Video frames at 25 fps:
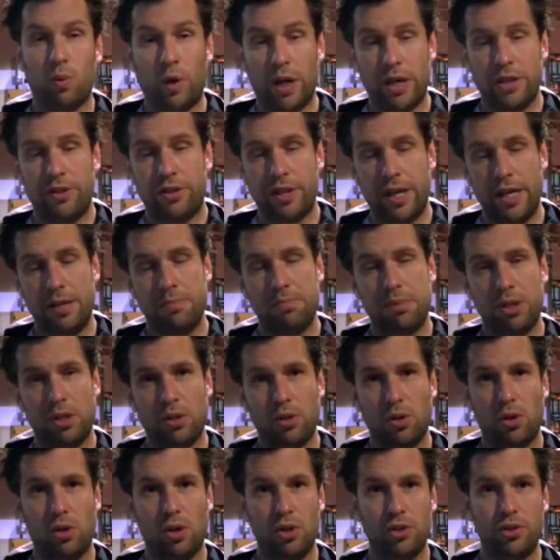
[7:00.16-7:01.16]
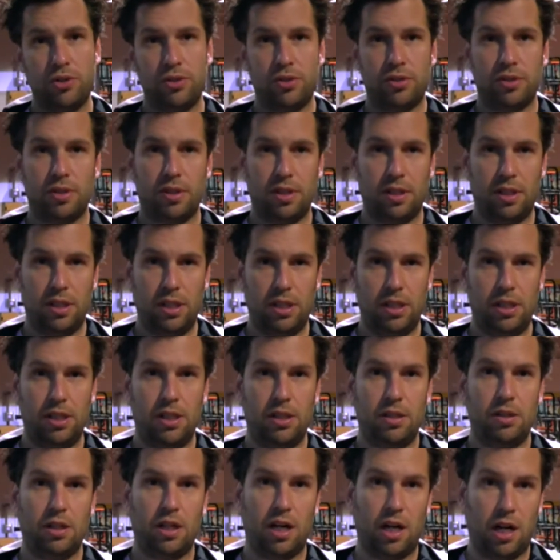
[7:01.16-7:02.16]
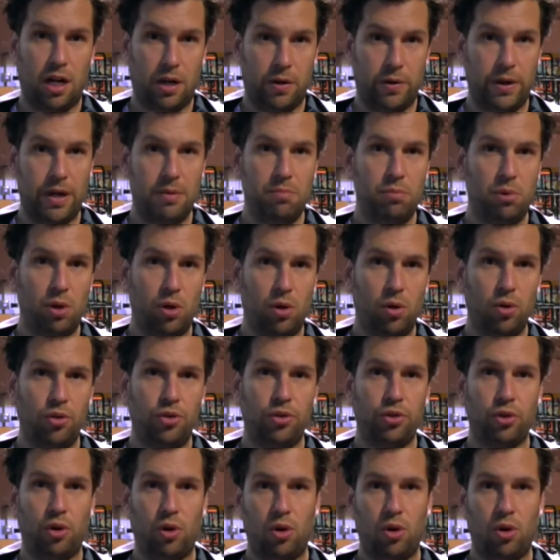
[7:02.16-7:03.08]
Why is that? Because the RM loads